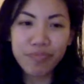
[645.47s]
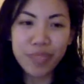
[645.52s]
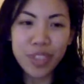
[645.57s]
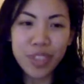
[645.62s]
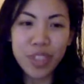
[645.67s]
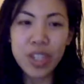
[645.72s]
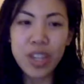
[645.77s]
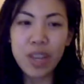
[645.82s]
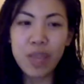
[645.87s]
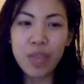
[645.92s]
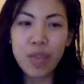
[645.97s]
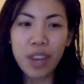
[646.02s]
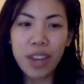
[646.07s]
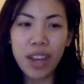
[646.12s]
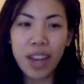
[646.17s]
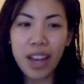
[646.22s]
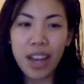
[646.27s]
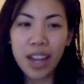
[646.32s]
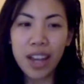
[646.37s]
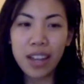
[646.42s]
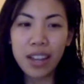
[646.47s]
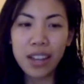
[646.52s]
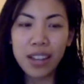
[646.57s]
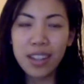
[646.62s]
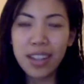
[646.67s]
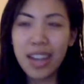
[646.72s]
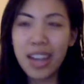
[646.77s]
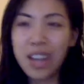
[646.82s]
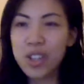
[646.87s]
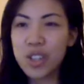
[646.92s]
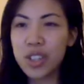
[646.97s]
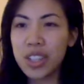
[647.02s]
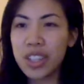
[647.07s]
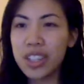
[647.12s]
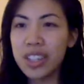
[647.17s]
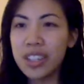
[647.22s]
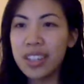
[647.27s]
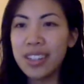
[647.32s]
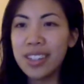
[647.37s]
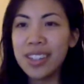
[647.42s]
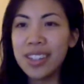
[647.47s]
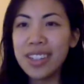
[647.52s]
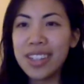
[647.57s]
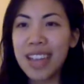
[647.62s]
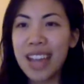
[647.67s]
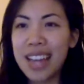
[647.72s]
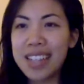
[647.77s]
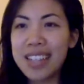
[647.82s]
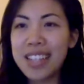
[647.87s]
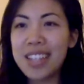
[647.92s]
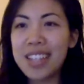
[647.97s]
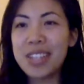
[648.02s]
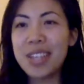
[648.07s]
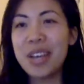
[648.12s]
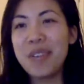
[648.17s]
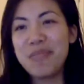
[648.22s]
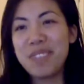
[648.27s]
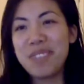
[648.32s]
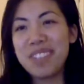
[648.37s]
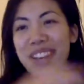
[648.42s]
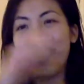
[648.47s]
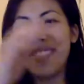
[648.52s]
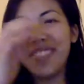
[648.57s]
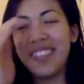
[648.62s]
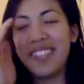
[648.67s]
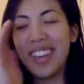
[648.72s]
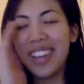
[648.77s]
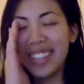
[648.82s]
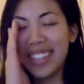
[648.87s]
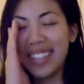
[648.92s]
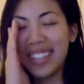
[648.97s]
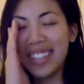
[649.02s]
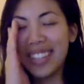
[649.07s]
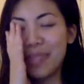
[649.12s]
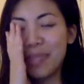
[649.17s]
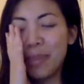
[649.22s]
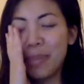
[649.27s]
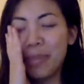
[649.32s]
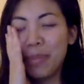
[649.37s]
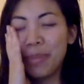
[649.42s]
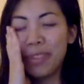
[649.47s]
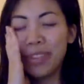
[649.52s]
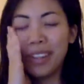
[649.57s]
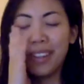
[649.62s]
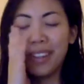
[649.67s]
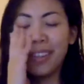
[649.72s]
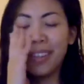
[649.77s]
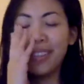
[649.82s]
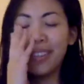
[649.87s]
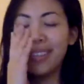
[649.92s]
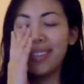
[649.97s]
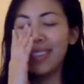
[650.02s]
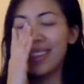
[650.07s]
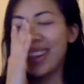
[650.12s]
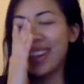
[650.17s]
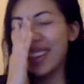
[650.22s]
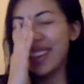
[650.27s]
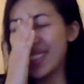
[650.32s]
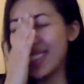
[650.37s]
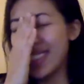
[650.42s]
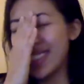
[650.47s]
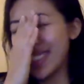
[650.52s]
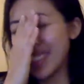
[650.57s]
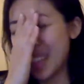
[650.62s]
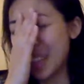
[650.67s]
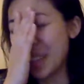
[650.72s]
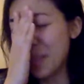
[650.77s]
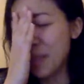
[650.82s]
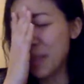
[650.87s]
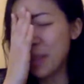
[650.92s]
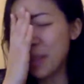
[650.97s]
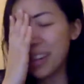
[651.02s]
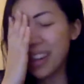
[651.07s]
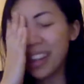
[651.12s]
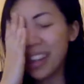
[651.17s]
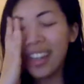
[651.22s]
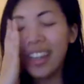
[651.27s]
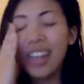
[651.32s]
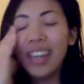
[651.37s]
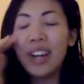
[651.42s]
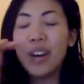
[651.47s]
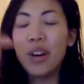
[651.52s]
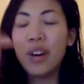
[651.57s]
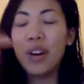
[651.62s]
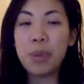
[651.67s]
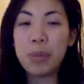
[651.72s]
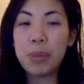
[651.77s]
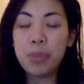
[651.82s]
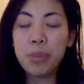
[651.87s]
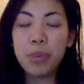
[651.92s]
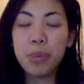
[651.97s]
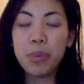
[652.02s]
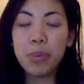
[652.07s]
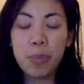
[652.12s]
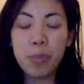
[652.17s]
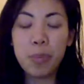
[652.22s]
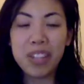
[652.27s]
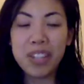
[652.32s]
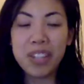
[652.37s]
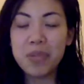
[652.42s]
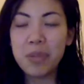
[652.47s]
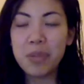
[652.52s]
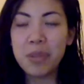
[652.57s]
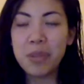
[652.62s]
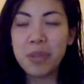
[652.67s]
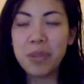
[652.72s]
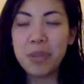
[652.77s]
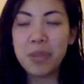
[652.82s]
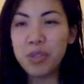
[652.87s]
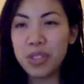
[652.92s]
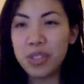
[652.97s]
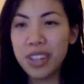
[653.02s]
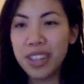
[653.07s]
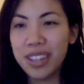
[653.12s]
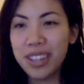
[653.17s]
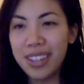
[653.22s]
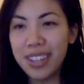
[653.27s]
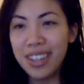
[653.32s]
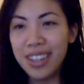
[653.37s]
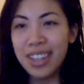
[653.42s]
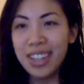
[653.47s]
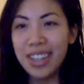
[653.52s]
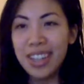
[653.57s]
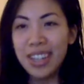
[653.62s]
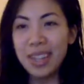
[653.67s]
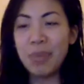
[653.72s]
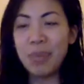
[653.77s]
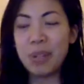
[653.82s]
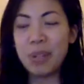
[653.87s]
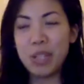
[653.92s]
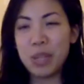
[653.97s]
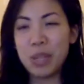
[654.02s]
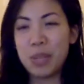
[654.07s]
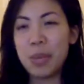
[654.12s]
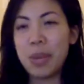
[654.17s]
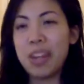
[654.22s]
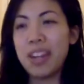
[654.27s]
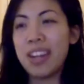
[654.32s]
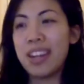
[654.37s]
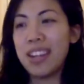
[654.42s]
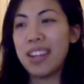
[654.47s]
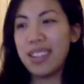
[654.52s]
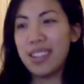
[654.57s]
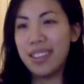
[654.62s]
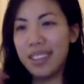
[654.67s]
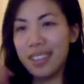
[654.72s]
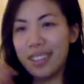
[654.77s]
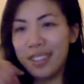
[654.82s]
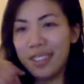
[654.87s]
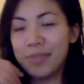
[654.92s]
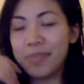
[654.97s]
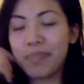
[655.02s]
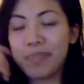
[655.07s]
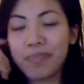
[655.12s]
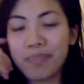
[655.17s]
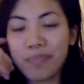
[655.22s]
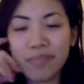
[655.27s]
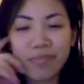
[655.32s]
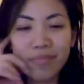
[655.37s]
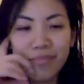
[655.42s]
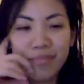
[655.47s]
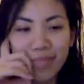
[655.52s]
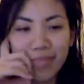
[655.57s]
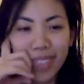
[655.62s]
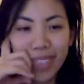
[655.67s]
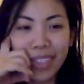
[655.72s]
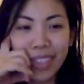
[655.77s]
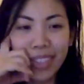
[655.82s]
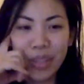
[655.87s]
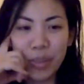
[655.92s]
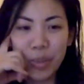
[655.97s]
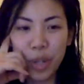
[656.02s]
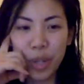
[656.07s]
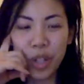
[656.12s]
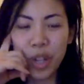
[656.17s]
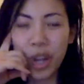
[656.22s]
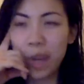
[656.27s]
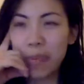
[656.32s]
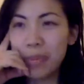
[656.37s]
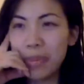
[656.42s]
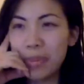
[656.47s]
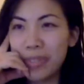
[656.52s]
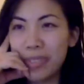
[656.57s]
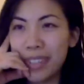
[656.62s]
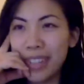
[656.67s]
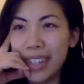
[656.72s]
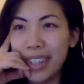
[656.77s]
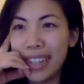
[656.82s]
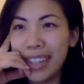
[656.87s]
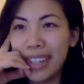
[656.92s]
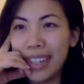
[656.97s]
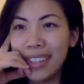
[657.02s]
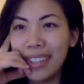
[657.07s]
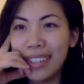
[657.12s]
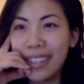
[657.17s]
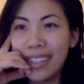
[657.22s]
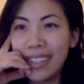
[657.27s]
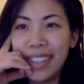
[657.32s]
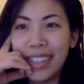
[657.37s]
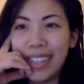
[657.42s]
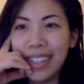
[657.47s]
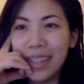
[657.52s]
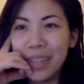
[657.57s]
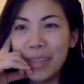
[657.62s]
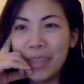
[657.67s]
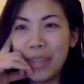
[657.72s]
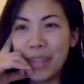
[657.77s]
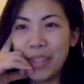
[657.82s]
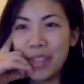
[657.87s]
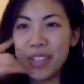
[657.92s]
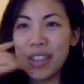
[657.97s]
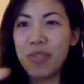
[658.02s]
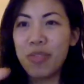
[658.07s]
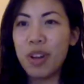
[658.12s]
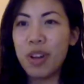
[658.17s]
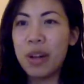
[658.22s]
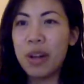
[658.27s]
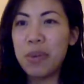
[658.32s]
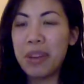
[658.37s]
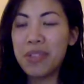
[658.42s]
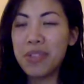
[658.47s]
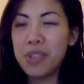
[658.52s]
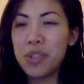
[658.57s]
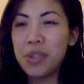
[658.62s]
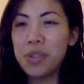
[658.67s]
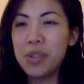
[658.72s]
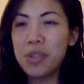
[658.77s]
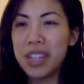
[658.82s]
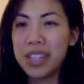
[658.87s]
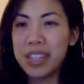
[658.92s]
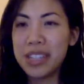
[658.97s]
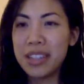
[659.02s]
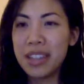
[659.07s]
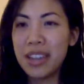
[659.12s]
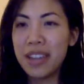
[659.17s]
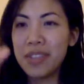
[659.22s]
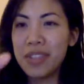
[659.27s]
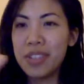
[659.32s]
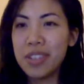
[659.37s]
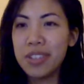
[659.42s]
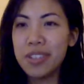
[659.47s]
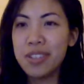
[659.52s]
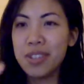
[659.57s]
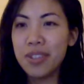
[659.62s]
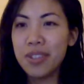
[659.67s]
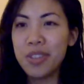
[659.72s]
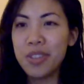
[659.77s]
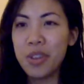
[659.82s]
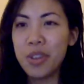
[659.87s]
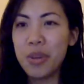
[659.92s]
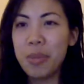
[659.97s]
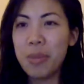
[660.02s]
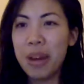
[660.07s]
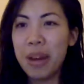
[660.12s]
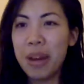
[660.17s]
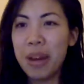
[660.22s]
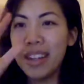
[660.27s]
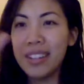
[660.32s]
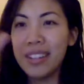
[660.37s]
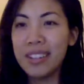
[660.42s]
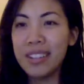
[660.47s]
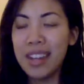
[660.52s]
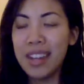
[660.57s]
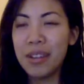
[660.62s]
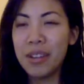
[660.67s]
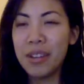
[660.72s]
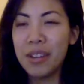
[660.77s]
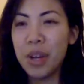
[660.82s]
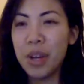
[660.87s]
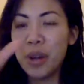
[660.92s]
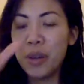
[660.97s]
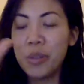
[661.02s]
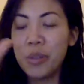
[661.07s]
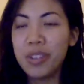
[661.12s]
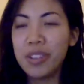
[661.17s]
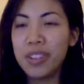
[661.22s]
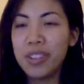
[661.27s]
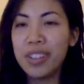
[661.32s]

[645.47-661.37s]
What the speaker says: just FYI, actually, yeah, I see some Self-Love Exodus people here, which is a community or people who are participants who's participated in this workshop. But just FYI, we have 2 tickets left. So if you know about it, now you know.